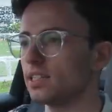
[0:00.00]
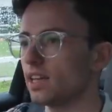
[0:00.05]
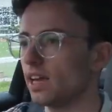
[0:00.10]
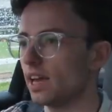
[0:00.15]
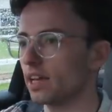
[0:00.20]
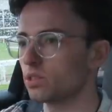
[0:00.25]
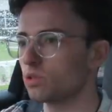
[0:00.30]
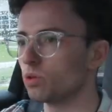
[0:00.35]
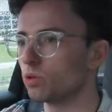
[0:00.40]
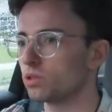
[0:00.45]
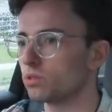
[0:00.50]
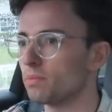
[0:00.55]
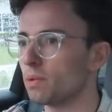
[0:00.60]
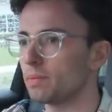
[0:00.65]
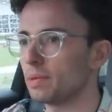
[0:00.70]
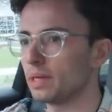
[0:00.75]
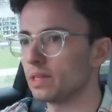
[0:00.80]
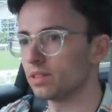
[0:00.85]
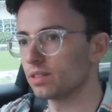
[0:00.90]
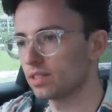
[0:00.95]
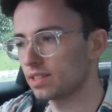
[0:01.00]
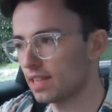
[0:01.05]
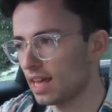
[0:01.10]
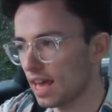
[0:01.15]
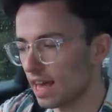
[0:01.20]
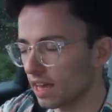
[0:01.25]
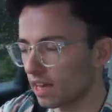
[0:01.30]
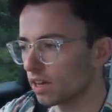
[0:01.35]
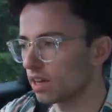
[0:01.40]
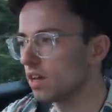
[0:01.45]
DS Automobiles
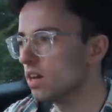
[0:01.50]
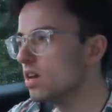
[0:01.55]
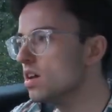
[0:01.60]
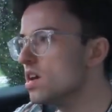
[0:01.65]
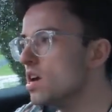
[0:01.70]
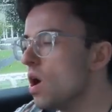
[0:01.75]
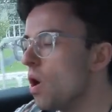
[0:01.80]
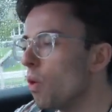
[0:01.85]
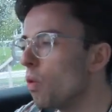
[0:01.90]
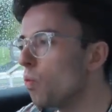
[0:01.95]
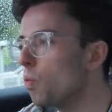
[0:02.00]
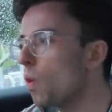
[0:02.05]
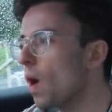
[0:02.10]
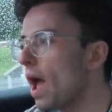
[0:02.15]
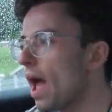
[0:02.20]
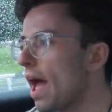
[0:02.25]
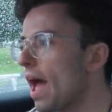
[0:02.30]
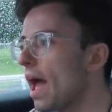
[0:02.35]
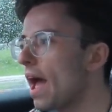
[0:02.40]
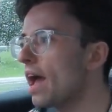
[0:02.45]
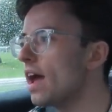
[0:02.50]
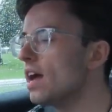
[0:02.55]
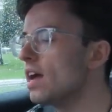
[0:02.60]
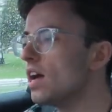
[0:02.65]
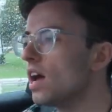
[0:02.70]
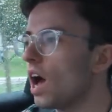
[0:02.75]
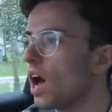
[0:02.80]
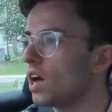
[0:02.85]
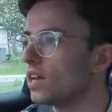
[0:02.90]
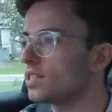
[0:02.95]
thing where
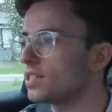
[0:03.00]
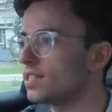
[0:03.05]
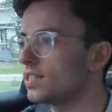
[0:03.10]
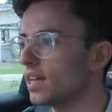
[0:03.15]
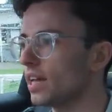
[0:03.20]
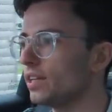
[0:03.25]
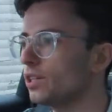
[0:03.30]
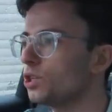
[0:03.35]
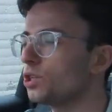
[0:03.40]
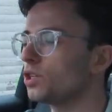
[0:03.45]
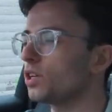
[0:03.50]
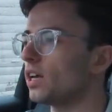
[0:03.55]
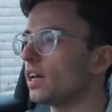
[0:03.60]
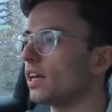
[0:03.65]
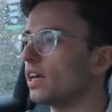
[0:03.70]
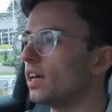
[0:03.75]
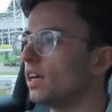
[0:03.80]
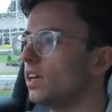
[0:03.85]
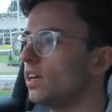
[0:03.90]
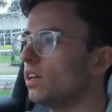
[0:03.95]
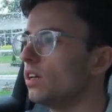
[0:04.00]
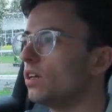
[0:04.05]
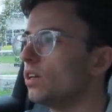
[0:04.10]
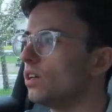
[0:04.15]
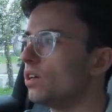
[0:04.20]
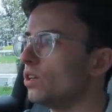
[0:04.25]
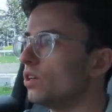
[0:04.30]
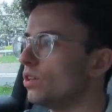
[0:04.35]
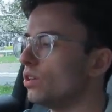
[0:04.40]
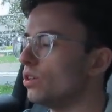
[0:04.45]
essentially
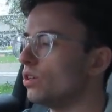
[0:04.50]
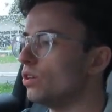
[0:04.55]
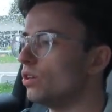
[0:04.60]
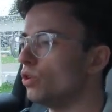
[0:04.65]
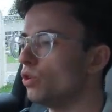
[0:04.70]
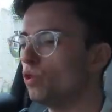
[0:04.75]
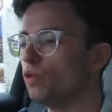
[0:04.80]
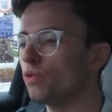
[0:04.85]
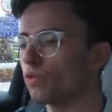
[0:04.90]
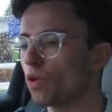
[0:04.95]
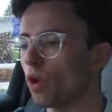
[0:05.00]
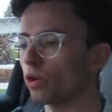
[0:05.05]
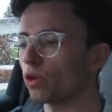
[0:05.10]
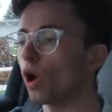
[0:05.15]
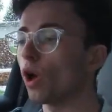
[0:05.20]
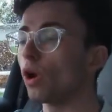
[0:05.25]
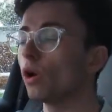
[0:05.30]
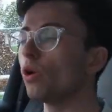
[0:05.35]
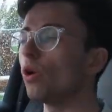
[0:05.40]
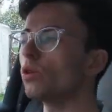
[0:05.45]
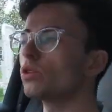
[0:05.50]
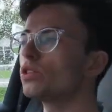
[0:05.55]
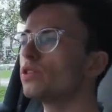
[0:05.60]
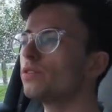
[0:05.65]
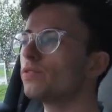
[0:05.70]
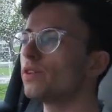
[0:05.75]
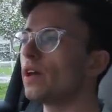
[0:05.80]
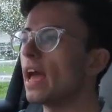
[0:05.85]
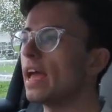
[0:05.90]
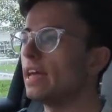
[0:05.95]
you've got a lot
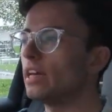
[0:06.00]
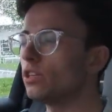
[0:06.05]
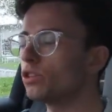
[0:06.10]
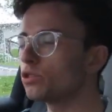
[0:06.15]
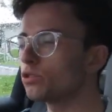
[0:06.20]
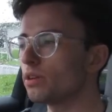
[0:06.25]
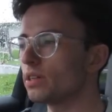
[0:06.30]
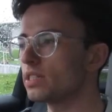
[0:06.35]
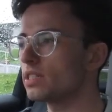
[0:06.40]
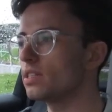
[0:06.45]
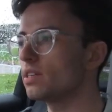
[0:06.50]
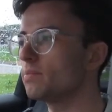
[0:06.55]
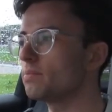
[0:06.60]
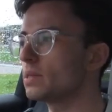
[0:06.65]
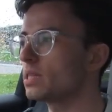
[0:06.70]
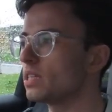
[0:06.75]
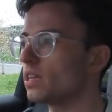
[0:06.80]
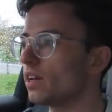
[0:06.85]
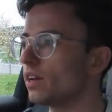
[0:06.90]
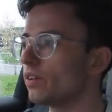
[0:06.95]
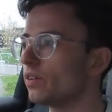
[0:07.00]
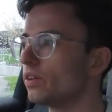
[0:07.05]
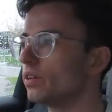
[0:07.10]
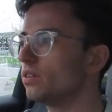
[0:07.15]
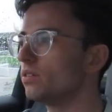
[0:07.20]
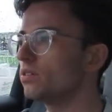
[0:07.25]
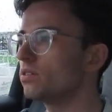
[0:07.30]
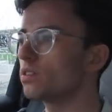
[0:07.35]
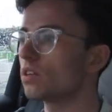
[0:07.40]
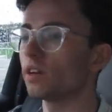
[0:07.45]
of interesting
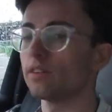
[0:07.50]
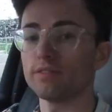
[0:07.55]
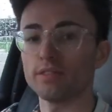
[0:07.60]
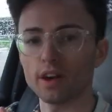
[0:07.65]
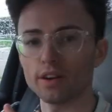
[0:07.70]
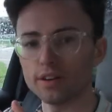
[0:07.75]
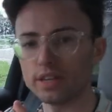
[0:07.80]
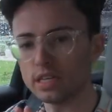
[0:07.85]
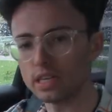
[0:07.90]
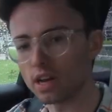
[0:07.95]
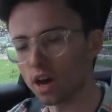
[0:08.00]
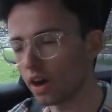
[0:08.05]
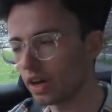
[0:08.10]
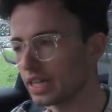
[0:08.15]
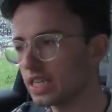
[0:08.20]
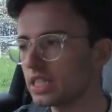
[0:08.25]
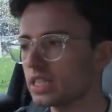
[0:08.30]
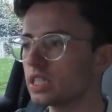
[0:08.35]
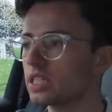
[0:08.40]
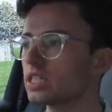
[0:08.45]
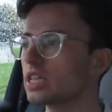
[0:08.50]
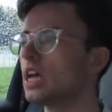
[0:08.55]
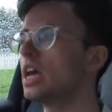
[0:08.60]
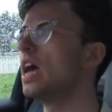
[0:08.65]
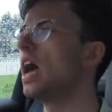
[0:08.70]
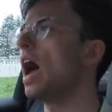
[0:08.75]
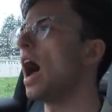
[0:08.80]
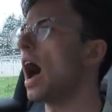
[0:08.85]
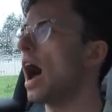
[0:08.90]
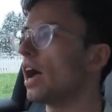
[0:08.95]
materials that are very nice,
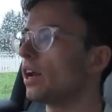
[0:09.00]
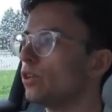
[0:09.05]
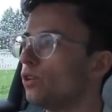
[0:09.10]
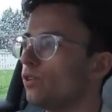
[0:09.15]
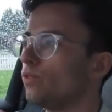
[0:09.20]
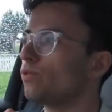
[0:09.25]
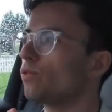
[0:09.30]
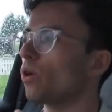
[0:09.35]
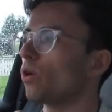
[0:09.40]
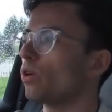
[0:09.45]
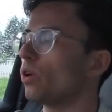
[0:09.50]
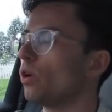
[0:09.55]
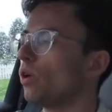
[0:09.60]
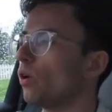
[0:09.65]
and you've got a